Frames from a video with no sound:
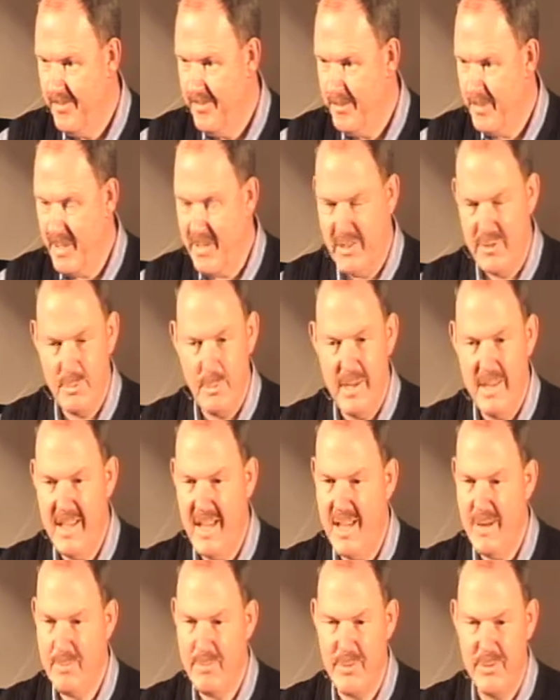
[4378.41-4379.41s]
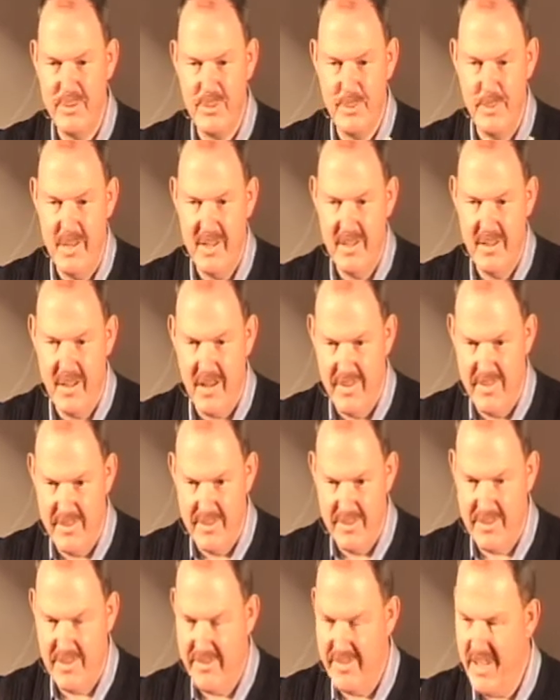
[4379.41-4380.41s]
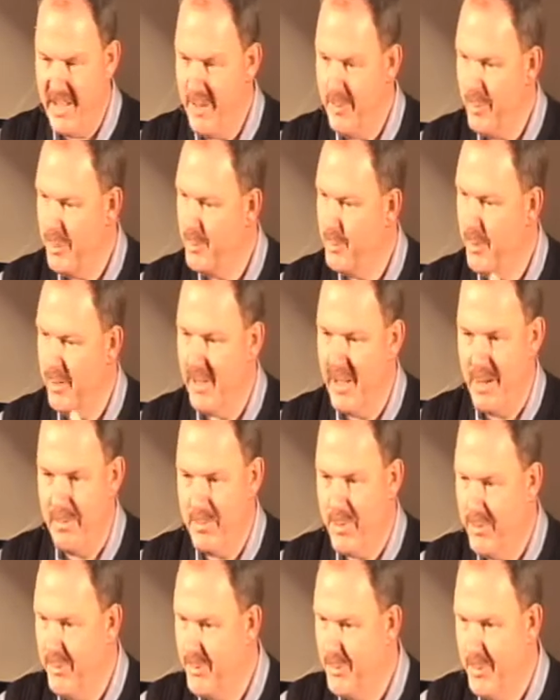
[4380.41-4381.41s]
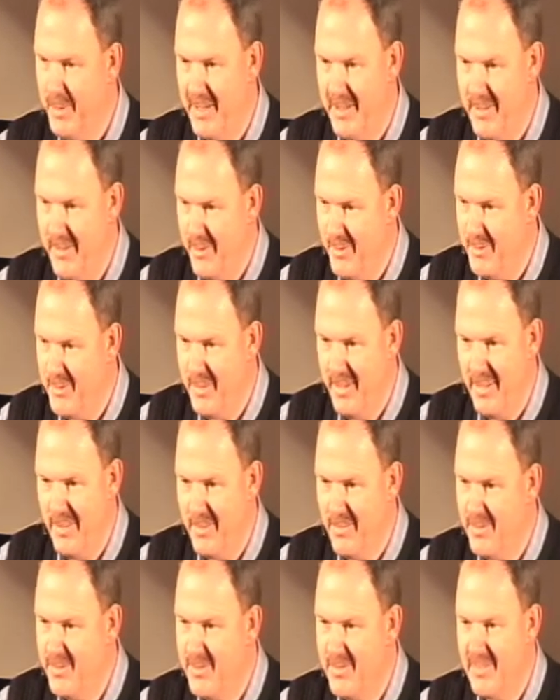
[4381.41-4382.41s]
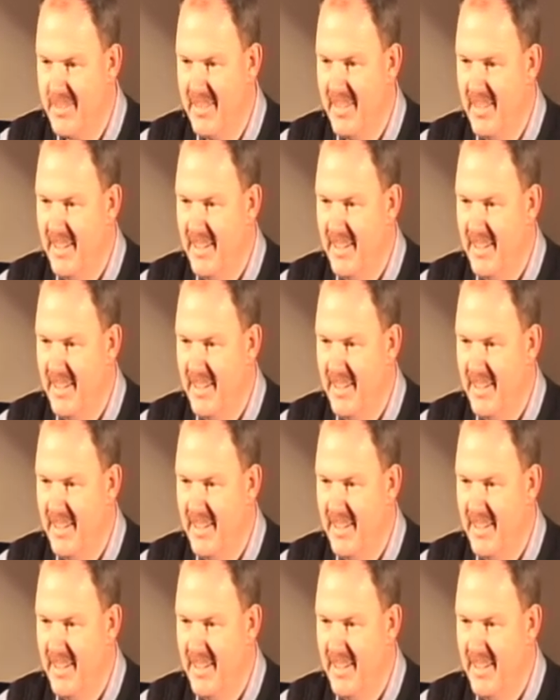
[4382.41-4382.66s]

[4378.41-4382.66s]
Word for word: because we can persuade others of that which we're not persuaded ourselves.